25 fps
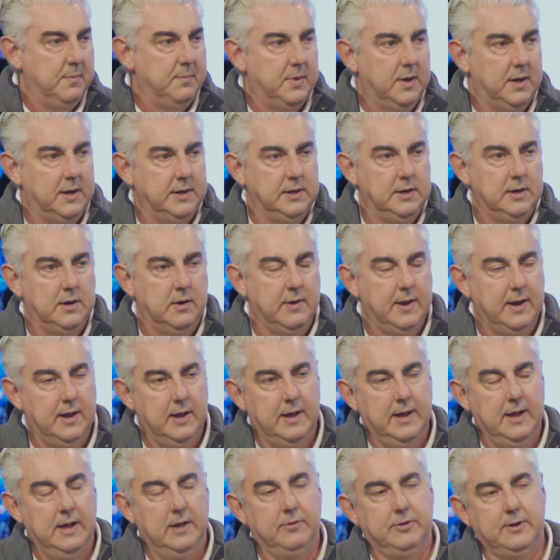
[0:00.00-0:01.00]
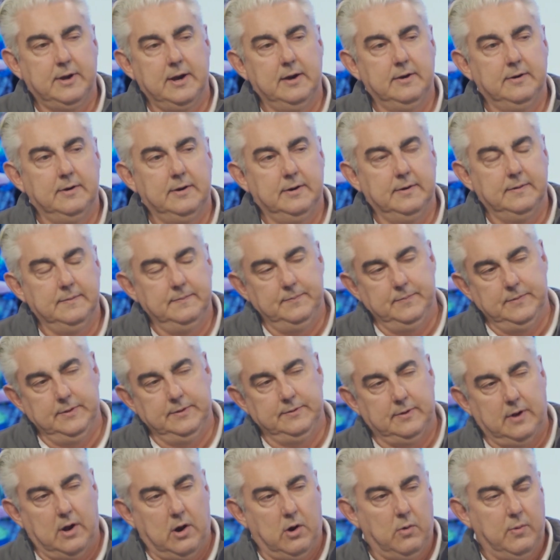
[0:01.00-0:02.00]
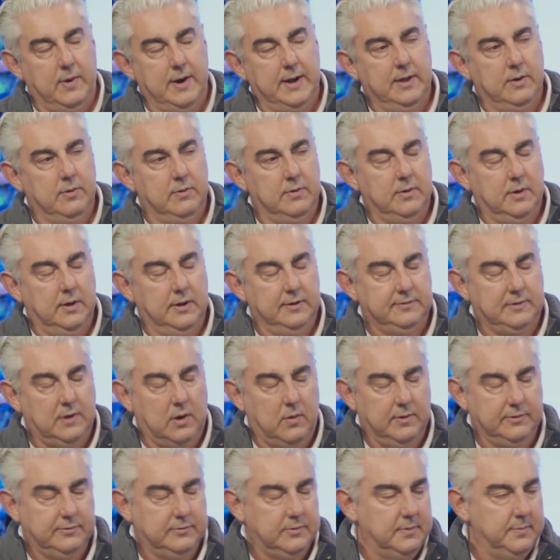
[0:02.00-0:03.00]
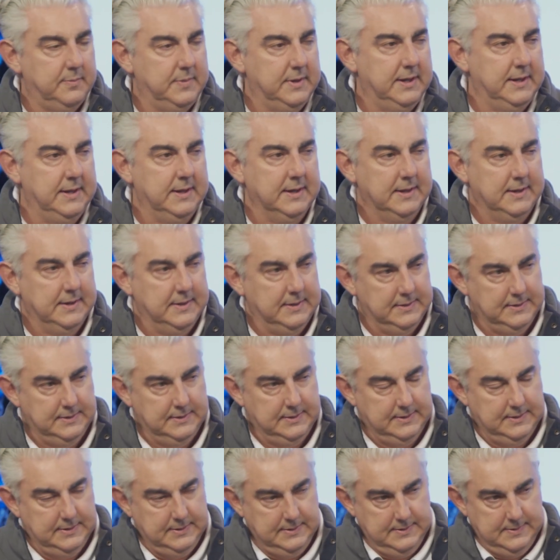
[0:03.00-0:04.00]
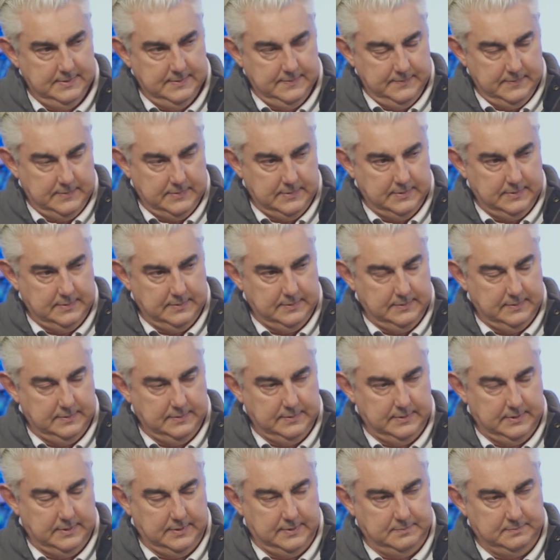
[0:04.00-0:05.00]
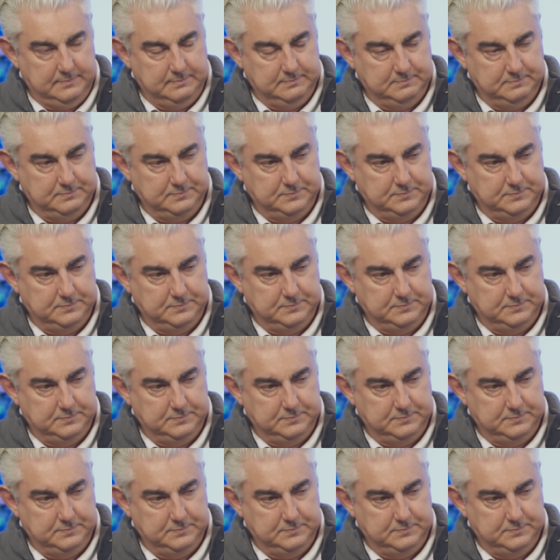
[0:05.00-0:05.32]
But you know, healthcare is already going, is always going to be um,